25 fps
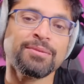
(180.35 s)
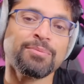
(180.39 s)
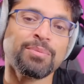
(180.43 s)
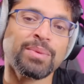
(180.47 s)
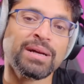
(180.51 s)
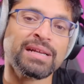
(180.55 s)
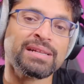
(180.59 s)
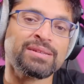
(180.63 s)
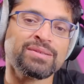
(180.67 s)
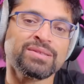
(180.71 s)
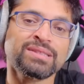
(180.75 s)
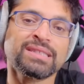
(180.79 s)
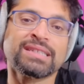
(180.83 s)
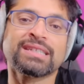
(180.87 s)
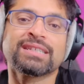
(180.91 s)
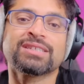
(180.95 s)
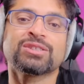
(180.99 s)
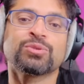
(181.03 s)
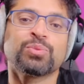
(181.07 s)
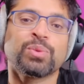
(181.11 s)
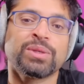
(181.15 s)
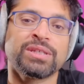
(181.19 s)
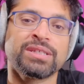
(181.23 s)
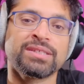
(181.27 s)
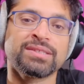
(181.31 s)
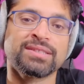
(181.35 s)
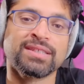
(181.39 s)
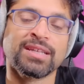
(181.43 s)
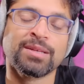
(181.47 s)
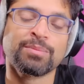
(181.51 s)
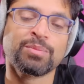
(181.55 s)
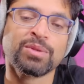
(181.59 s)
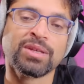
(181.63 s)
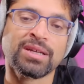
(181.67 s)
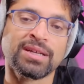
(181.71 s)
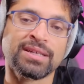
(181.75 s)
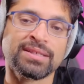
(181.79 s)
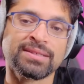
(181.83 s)
by using its various A
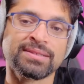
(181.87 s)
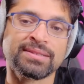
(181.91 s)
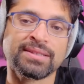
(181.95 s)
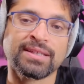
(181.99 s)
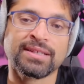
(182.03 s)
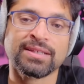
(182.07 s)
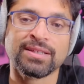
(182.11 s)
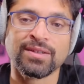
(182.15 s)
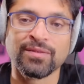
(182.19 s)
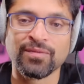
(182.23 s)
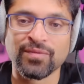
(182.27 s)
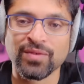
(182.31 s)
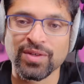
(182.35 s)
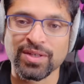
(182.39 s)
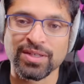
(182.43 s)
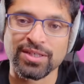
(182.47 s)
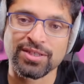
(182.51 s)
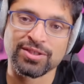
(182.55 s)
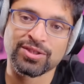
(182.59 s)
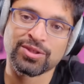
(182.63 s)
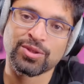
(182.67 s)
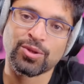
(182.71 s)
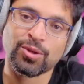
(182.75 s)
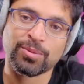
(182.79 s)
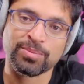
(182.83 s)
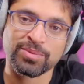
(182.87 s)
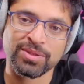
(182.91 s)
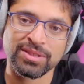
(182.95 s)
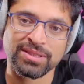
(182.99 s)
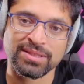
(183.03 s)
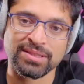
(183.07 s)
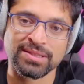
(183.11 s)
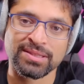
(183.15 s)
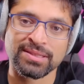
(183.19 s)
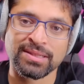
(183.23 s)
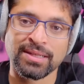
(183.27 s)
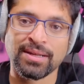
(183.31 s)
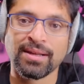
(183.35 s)
P Is and configuration
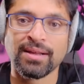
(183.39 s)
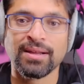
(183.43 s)
options.